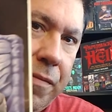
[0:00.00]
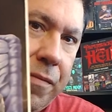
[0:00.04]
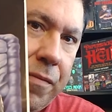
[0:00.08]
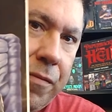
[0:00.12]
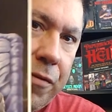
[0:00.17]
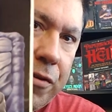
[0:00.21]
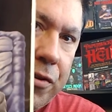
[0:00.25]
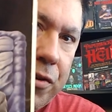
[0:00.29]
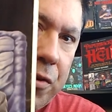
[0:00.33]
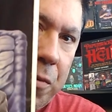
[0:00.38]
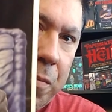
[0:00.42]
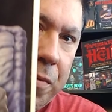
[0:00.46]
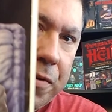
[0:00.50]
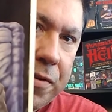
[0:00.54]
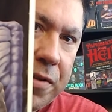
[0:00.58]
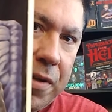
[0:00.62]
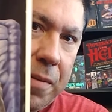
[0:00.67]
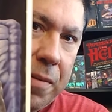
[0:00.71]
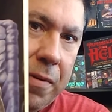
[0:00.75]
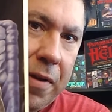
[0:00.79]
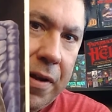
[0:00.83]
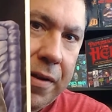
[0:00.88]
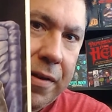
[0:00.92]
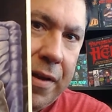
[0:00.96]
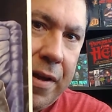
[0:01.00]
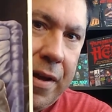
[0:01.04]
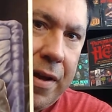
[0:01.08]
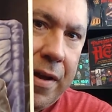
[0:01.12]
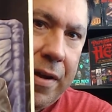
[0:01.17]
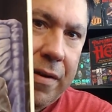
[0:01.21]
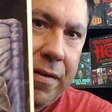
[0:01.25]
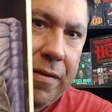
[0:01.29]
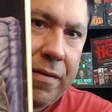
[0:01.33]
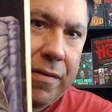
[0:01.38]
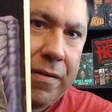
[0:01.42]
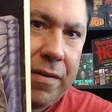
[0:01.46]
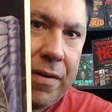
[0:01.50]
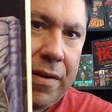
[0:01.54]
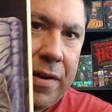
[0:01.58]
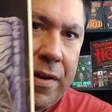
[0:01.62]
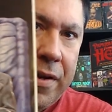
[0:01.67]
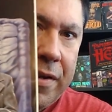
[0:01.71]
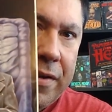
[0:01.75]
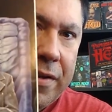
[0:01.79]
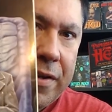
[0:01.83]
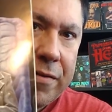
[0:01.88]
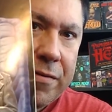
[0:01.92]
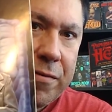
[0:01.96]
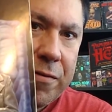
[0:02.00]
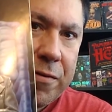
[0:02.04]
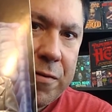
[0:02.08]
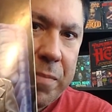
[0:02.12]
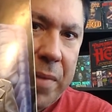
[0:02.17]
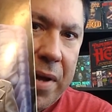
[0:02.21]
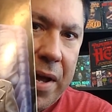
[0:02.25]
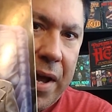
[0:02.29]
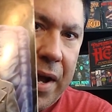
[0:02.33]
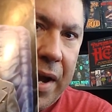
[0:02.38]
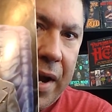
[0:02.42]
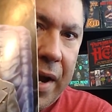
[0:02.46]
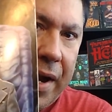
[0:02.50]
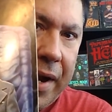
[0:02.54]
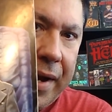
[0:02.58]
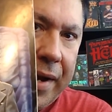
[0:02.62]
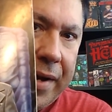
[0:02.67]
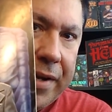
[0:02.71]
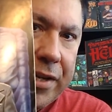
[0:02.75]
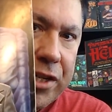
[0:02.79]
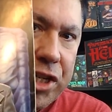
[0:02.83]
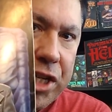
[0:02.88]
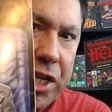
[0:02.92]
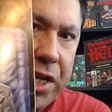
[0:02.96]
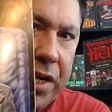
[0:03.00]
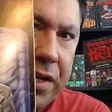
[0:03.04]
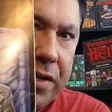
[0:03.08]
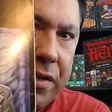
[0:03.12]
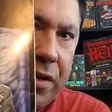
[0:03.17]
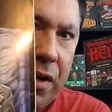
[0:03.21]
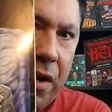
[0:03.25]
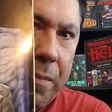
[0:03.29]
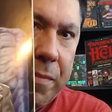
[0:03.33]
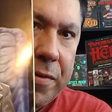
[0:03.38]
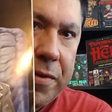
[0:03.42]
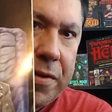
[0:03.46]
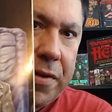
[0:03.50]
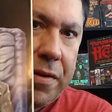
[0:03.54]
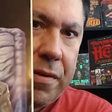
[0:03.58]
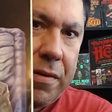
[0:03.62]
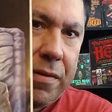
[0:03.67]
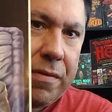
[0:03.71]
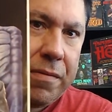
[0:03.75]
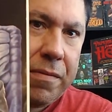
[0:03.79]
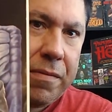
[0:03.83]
which opens up like that. This was by Gene Thompson.